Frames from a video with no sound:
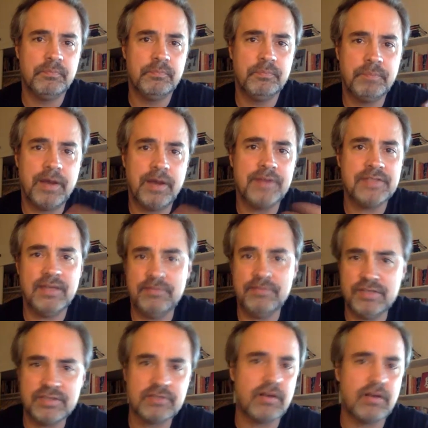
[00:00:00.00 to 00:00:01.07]
positive
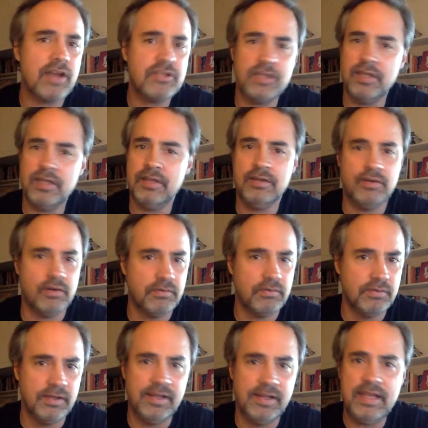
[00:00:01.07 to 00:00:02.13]
discretion or
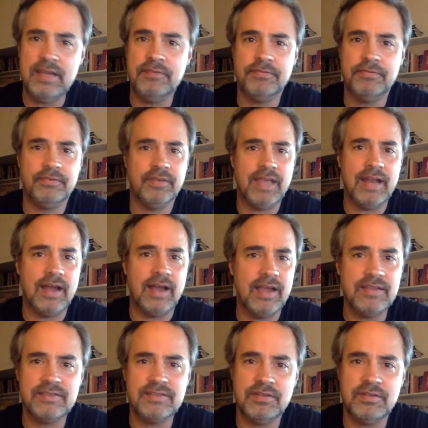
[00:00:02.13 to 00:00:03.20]
relief, get
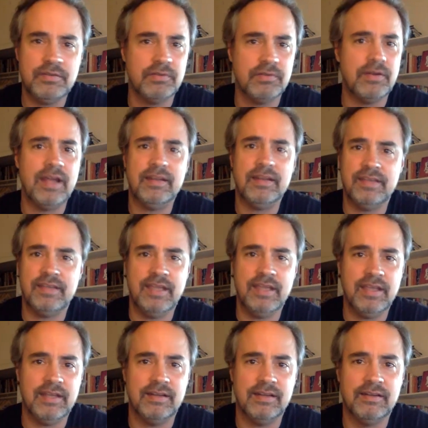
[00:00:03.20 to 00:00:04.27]
ICE to do the right
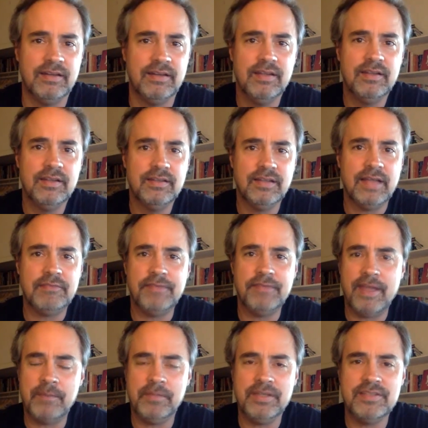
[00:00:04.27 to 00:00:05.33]
thing, and let
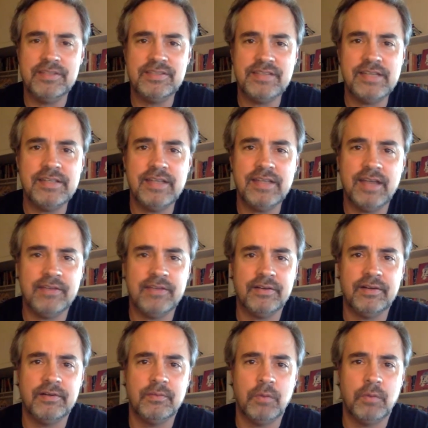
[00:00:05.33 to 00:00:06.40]
families stay
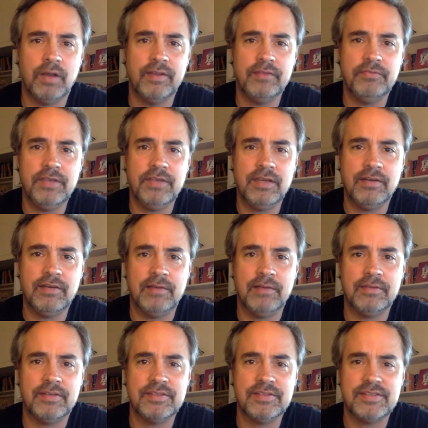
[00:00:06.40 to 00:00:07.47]
together while they figure
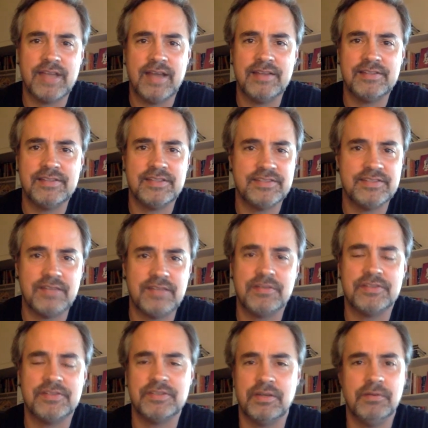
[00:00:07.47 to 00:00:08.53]
out their status,
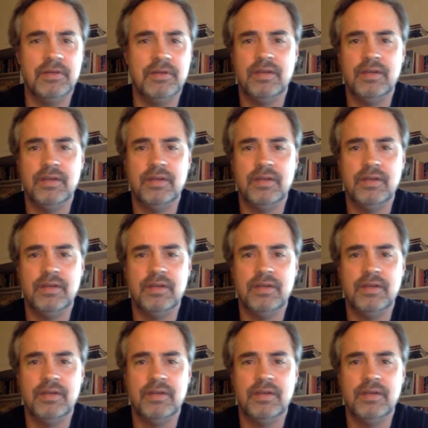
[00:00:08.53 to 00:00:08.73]
etc. So